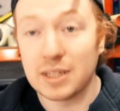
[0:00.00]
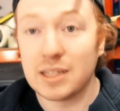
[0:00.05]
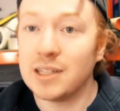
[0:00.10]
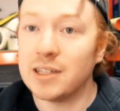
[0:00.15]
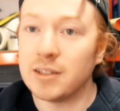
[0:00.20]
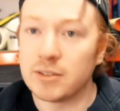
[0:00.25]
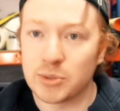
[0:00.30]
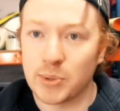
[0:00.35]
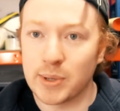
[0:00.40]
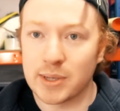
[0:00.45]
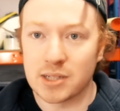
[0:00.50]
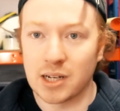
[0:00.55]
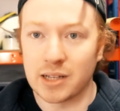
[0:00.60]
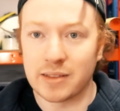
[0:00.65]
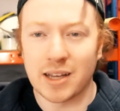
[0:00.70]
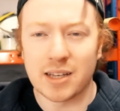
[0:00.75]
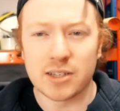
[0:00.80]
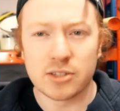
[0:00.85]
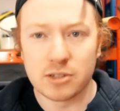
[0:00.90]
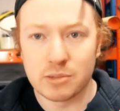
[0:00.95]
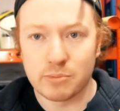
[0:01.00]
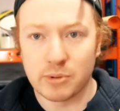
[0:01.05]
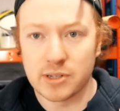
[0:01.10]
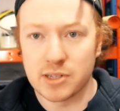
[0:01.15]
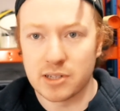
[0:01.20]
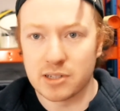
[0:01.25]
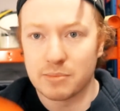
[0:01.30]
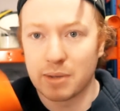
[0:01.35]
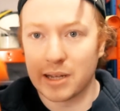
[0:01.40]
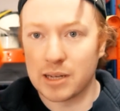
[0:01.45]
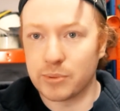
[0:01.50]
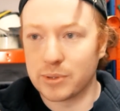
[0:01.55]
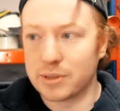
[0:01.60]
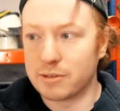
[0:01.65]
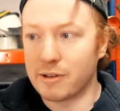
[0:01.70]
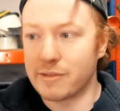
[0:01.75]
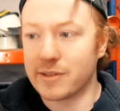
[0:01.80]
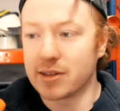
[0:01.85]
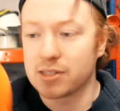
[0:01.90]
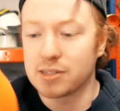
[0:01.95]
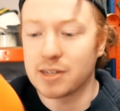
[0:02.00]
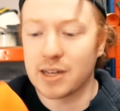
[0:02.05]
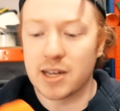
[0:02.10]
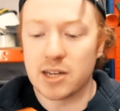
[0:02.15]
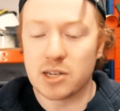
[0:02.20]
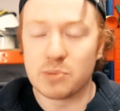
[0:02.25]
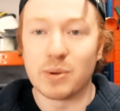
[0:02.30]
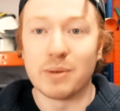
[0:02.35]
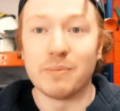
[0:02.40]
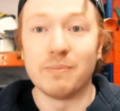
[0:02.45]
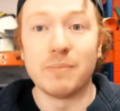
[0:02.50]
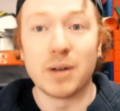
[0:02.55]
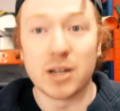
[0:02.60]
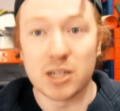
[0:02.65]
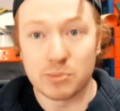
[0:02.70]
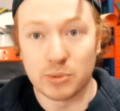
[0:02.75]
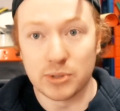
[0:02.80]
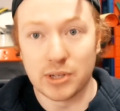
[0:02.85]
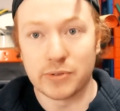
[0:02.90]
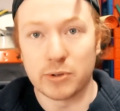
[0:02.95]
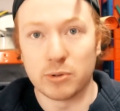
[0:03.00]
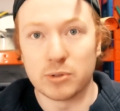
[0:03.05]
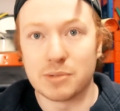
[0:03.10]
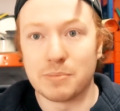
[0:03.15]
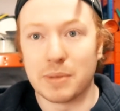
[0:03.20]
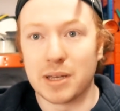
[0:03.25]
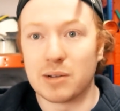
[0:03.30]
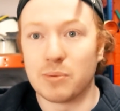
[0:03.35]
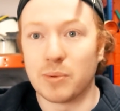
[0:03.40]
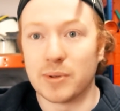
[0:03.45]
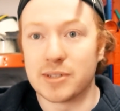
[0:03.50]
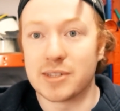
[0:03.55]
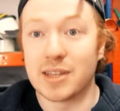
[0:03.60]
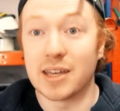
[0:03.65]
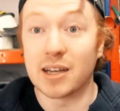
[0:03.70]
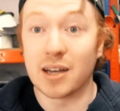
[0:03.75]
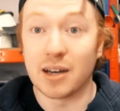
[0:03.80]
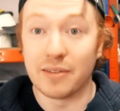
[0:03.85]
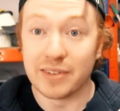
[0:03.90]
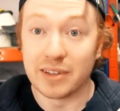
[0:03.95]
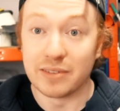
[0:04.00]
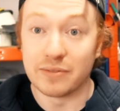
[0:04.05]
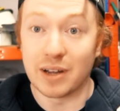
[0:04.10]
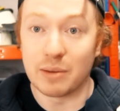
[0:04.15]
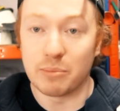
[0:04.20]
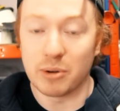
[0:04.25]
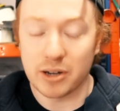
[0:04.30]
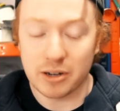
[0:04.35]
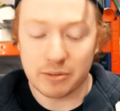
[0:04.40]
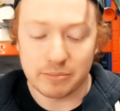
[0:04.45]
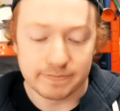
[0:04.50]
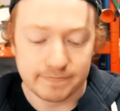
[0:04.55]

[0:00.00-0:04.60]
Little tweaks like that are super easy to make when they're at this stage, but much more difficult to make once they're covered in fabric.